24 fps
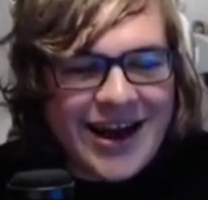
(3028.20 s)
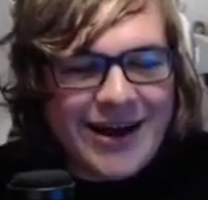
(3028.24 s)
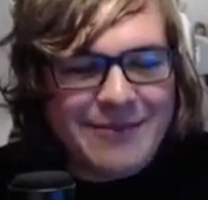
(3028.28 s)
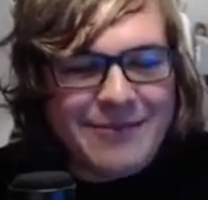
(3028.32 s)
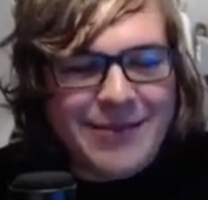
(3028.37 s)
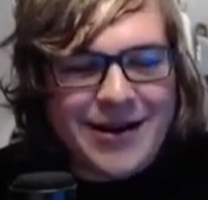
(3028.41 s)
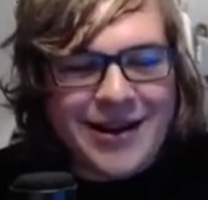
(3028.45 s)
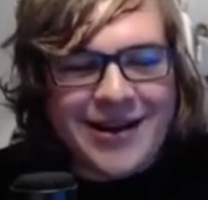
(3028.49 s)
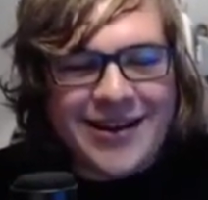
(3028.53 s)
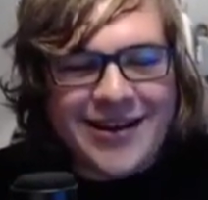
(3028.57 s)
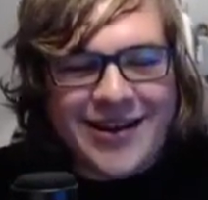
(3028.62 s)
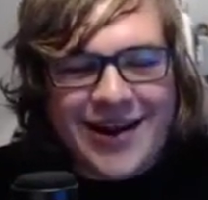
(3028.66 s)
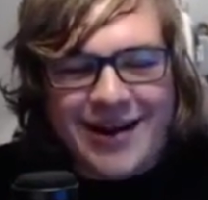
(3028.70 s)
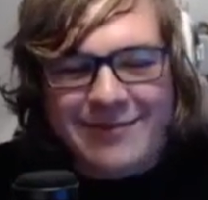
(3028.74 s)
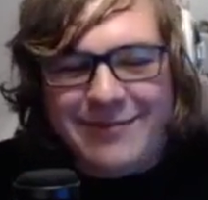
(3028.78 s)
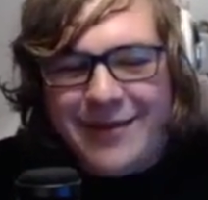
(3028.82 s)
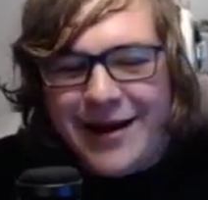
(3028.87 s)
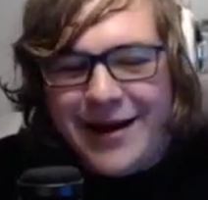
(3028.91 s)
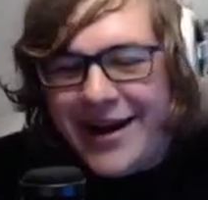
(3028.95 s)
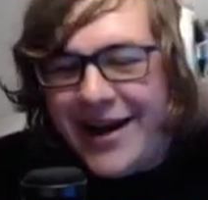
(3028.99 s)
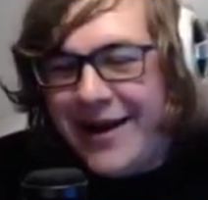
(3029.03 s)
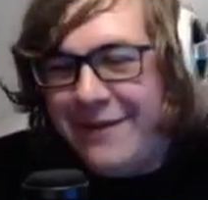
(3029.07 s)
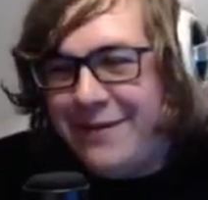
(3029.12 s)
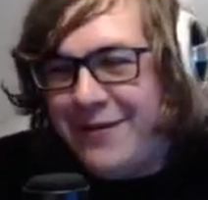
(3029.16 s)
I'm
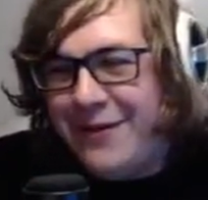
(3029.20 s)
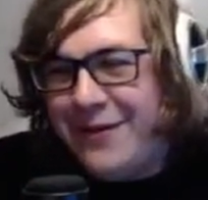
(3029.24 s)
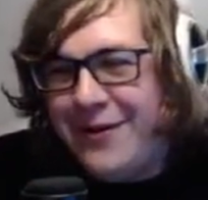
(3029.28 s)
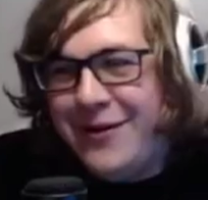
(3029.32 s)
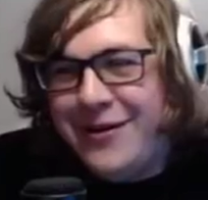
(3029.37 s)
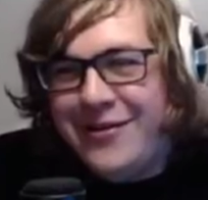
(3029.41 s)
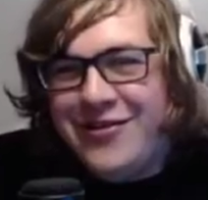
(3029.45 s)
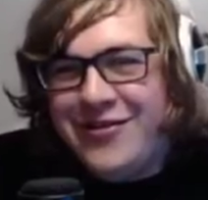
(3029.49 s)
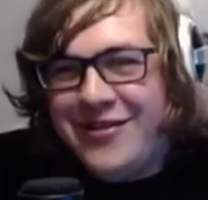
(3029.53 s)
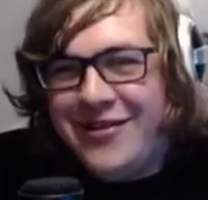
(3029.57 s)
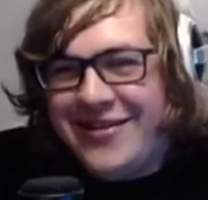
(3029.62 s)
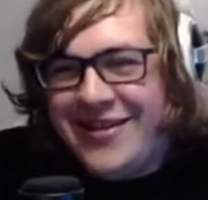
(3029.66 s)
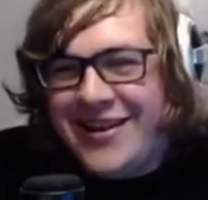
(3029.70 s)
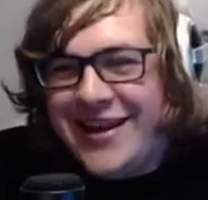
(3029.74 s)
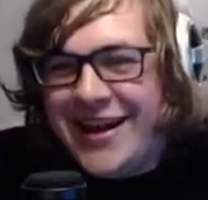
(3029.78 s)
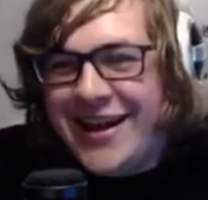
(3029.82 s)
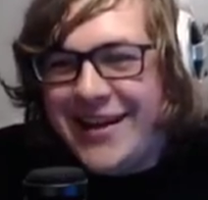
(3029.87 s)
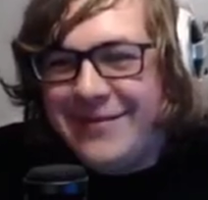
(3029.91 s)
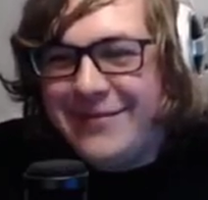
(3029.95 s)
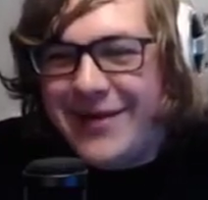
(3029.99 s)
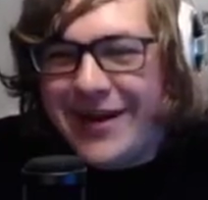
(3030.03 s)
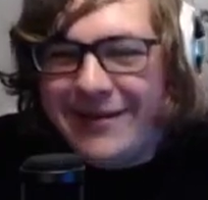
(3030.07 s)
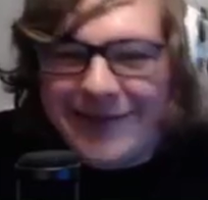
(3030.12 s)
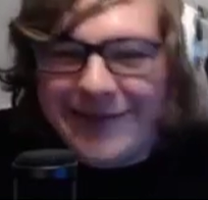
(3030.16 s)
not off the hook just
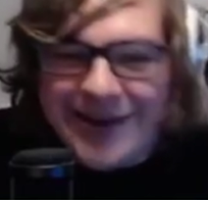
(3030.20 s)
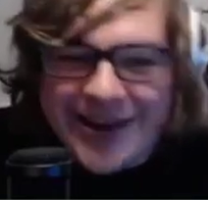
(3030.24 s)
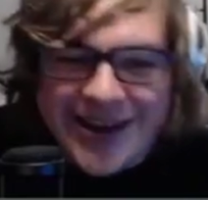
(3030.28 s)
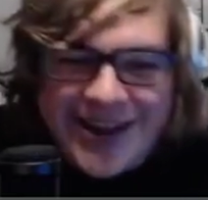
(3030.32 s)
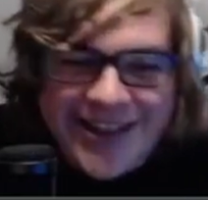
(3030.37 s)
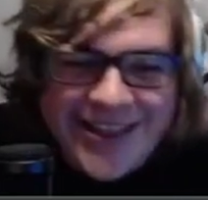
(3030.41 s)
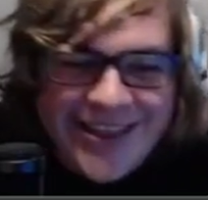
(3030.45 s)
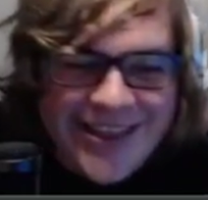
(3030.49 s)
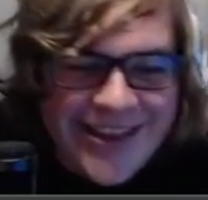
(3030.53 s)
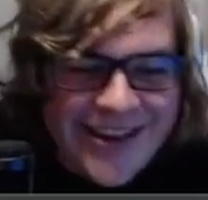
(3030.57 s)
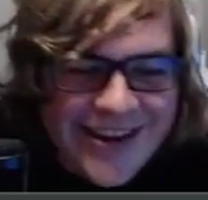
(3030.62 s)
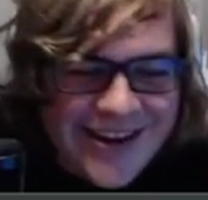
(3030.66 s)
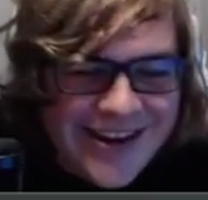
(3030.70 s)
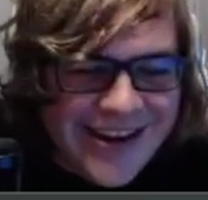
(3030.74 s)
yet, my bad.